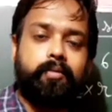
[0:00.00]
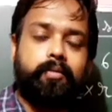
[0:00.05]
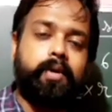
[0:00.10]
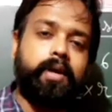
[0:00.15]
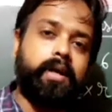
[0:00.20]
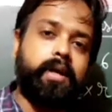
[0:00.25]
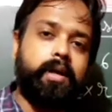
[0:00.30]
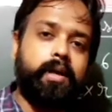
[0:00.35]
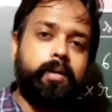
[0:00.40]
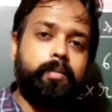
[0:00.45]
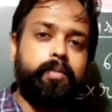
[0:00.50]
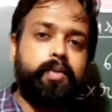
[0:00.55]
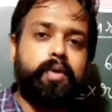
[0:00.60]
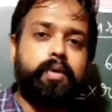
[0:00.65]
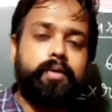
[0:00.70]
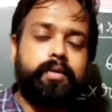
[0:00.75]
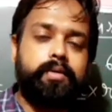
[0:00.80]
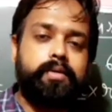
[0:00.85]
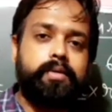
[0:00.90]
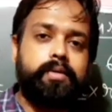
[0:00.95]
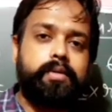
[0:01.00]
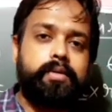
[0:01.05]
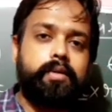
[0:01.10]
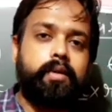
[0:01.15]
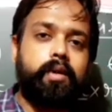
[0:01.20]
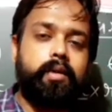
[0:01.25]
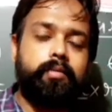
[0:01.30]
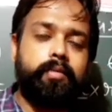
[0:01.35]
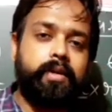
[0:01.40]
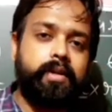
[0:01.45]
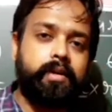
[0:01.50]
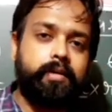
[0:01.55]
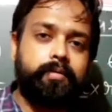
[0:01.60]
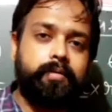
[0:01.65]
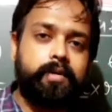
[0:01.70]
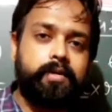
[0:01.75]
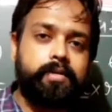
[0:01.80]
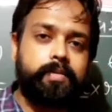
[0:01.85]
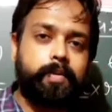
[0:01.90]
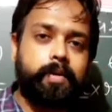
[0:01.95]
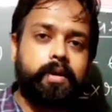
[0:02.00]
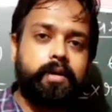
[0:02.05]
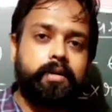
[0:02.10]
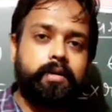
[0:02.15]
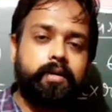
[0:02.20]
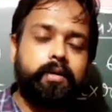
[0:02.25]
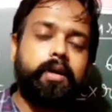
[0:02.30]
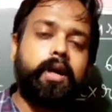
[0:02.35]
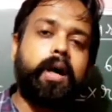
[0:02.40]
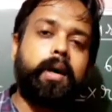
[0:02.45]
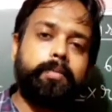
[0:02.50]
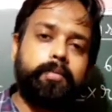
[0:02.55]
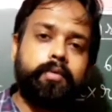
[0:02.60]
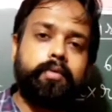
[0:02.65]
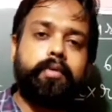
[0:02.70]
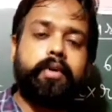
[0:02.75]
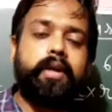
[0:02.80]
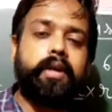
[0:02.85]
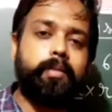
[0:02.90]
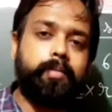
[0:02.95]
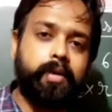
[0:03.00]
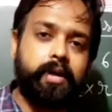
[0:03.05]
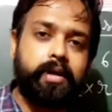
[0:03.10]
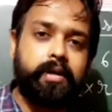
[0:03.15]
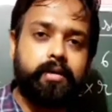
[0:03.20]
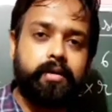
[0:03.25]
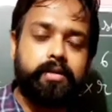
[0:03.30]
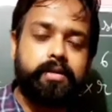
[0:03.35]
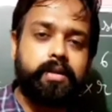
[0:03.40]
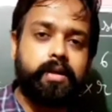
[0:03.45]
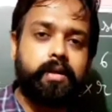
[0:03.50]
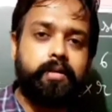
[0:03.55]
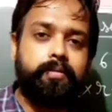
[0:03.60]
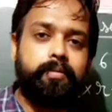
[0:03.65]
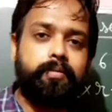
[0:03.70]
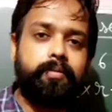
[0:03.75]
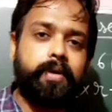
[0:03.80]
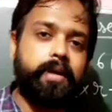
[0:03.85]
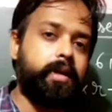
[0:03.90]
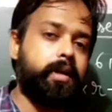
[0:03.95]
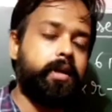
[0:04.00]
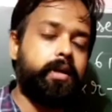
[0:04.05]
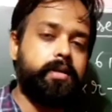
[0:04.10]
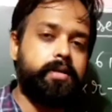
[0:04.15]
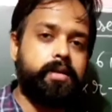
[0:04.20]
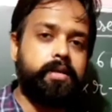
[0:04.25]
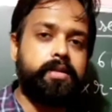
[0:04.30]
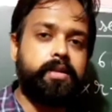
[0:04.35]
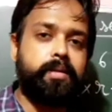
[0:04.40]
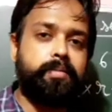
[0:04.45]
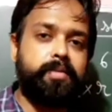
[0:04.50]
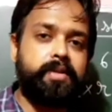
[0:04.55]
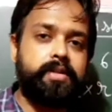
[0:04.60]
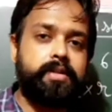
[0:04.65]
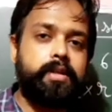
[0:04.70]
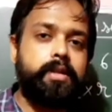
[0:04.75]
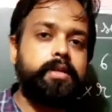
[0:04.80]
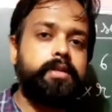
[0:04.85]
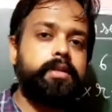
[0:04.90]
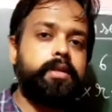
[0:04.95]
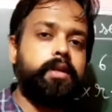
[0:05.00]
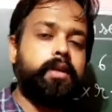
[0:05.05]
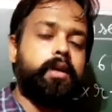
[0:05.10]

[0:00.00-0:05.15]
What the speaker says: Why I am not solving the first part? You have to try by yourself. Very easy sum is this.